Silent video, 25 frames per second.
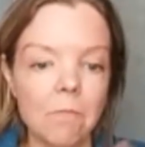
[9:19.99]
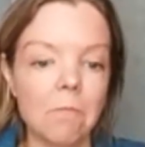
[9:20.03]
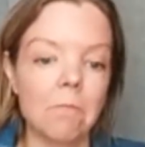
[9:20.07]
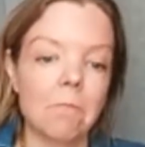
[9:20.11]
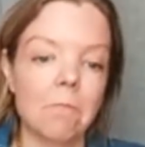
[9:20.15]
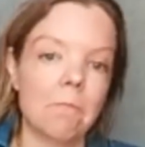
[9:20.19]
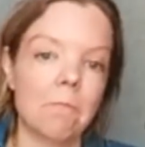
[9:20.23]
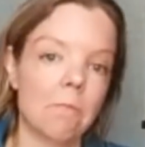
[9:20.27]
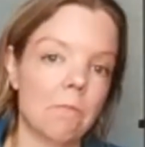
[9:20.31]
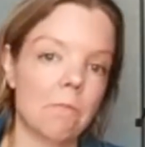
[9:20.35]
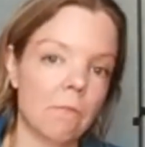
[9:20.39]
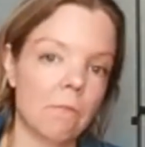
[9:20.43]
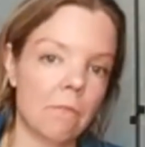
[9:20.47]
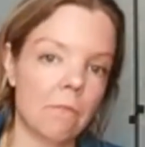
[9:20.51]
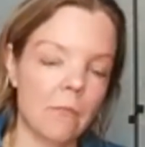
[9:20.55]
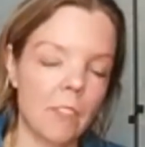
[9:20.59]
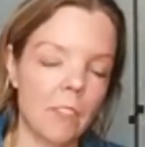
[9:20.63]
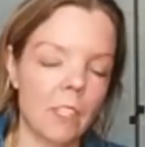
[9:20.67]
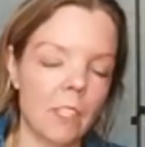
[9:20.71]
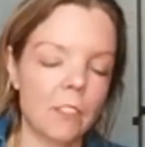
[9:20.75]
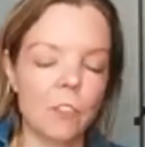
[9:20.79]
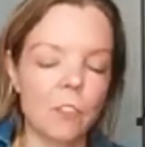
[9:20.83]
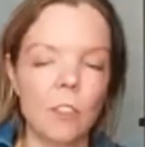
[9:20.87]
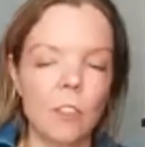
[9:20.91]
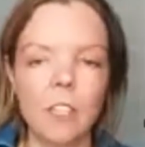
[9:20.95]
Yeah.
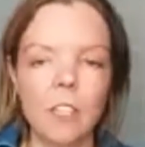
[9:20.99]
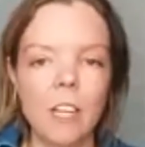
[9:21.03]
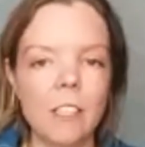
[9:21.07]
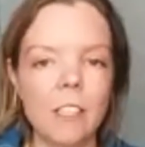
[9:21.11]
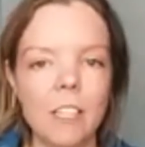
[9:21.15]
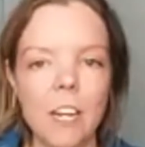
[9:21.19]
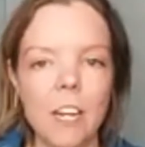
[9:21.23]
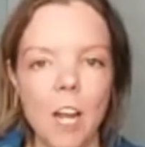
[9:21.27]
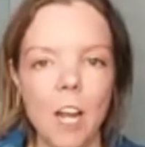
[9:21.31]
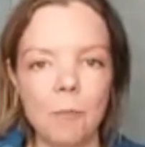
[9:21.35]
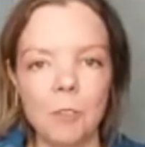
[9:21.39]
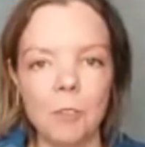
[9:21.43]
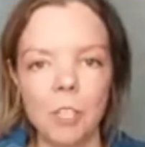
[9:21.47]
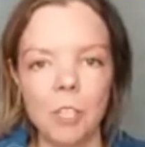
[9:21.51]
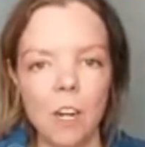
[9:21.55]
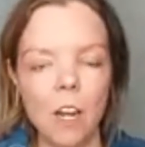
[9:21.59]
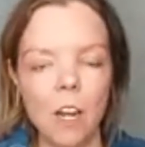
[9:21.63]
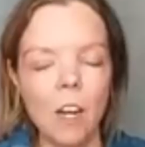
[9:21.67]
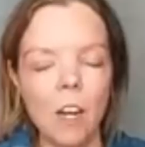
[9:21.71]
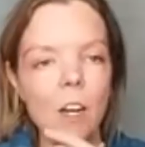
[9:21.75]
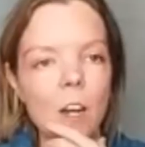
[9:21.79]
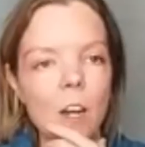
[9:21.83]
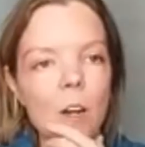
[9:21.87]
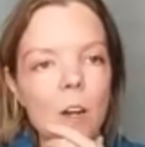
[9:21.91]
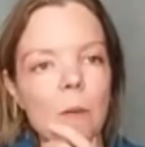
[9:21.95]
So it, it's an option.
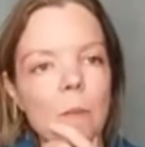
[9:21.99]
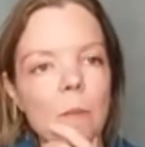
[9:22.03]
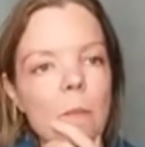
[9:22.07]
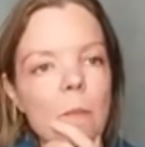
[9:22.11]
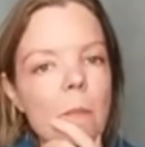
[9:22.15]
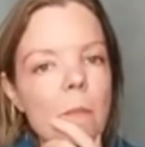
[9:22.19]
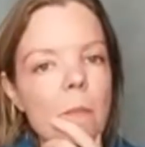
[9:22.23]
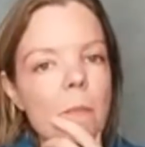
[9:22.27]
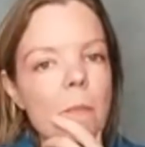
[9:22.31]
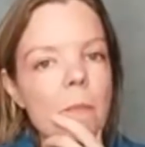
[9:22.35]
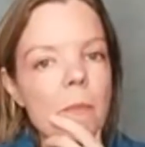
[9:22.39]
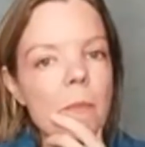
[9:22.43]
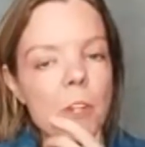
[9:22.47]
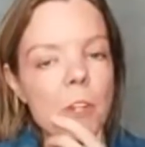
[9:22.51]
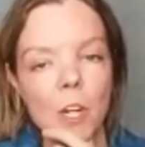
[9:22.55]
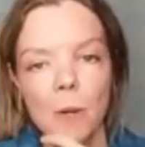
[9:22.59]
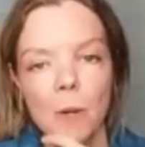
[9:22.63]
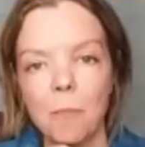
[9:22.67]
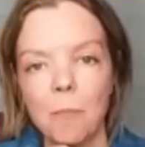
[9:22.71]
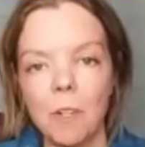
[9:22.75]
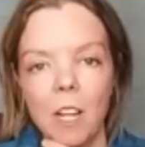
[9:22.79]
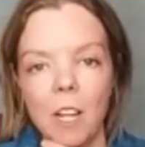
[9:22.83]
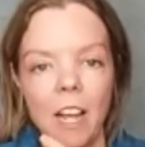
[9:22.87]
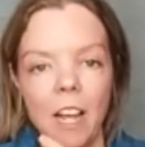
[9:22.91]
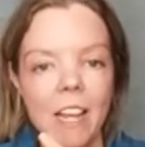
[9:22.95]
Um, you can
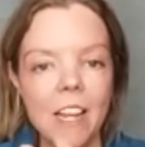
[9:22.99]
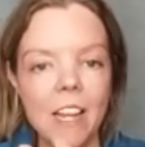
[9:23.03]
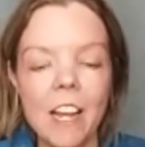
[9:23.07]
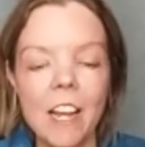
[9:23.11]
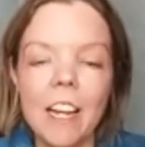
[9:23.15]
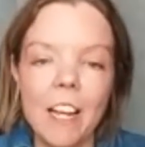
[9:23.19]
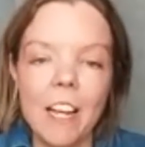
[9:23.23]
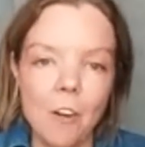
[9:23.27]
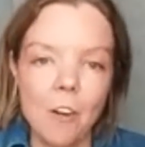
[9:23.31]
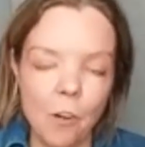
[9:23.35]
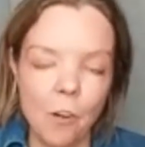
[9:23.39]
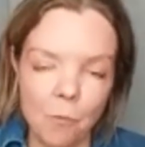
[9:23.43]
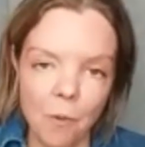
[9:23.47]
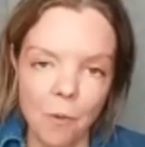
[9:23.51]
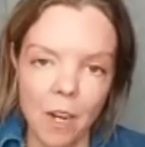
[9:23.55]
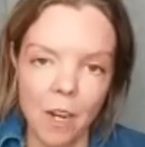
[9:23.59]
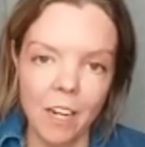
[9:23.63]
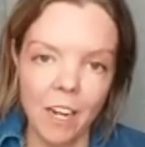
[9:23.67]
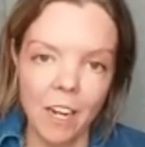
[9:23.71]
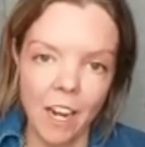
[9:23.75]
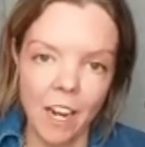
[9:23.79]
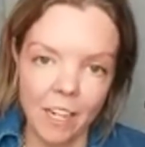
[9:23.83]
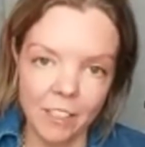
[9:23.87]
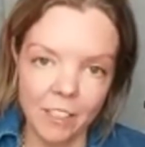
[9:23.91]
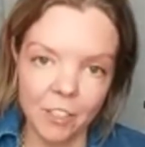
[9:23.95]
apply it again. A,
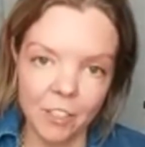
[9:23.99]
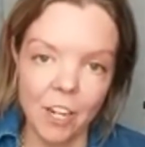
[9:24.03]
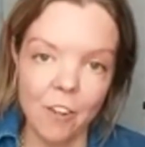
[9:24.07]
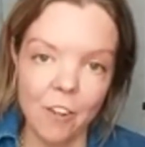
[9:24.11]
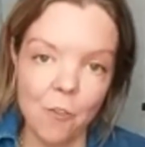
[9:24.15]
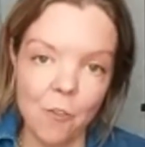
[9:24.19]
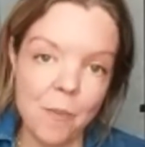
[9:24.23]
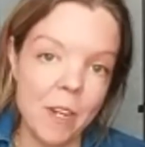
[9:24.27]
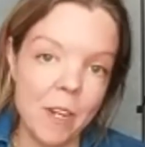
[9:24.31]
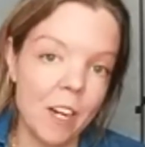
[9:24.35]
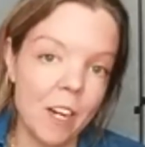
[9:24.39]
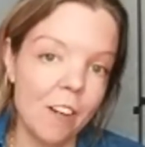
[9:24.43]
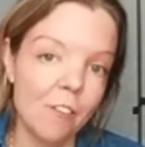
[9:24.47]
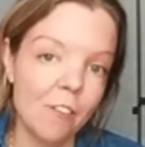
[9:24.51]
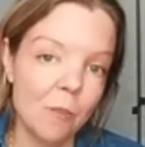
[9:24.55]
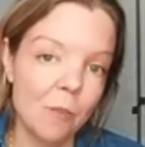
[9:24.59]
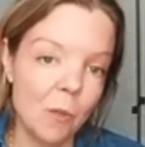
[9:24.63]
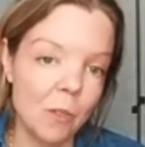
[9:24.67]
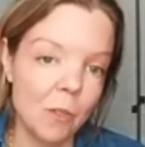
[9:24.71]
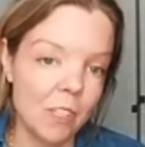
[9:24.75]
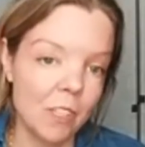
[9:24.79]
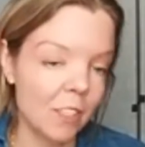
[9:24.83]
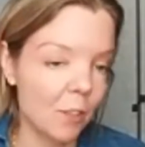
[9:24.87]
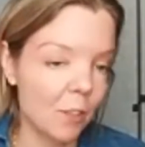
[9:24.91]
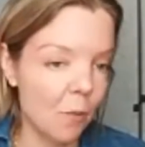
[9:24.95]
guy is going to have to be comfortable
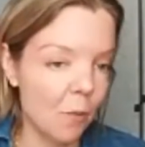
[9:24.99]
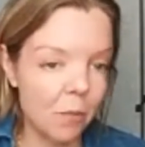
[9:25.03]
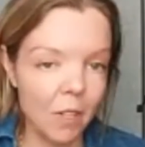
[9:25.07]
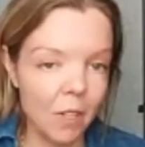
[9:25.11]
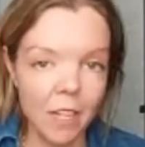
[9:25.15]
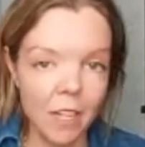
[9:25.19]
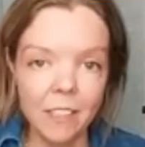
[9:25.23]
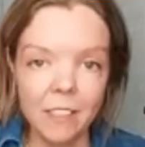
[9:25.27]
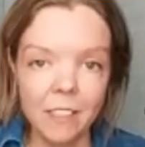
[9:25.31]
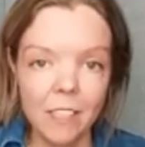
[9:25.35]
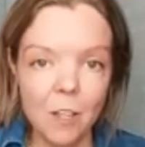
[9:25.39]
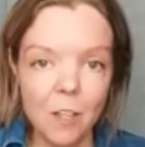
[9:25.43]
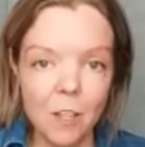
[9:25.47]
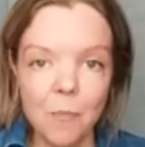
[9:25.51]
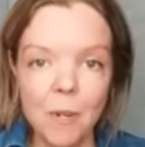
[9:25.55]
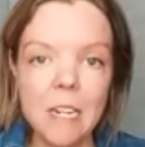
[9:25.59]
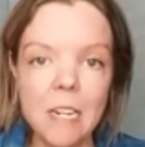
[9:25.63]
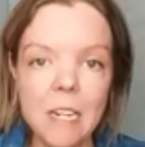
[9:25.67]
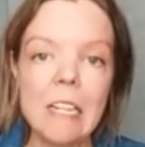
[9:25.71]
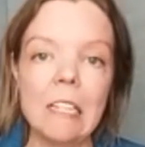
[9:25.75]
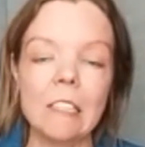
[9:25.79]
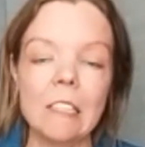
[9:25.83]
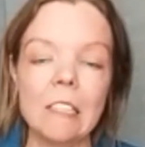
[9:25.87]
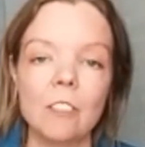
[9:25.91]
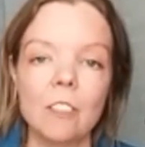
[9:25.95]
with this. Apply it to the
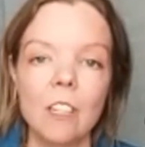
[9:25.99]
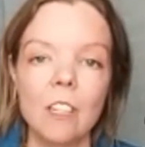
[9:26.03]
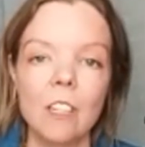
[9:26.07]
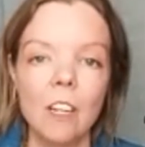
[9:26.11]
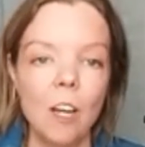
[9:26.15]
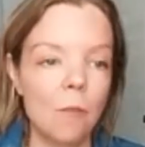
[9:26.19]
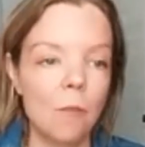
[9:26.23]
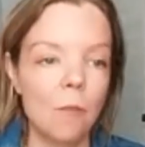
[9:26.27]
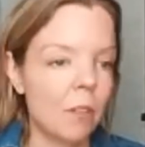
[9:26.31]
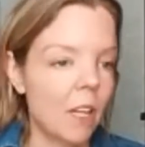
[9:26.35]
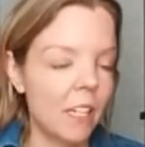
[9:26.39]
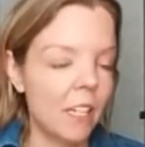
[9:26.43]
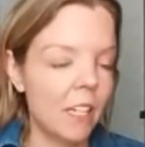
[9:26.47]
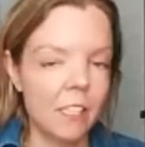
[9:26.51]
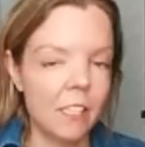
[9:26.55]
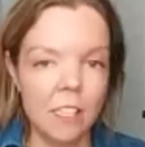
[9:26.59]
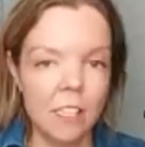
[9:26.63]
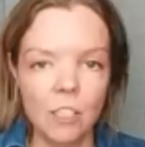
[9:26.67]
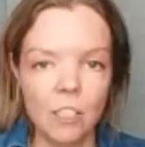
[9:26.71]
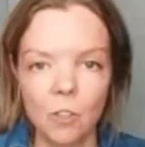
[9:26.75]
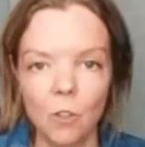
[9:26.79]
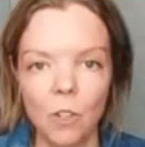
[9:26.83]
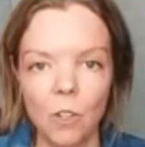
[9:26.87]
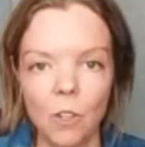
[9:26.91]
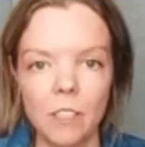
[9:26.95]
penis. Apply it to
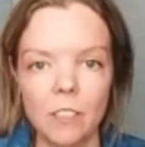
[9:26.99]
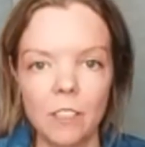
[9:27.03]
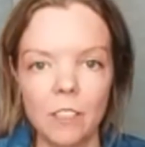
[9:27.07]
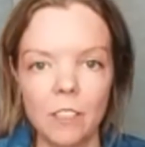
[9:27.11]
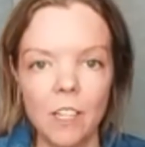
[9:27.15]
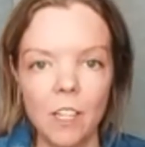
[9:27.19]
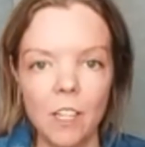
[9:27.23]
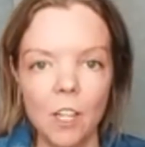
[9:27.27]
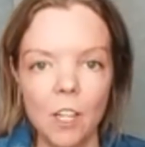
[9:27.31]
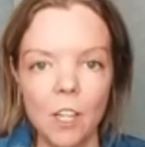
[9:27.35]
the toys.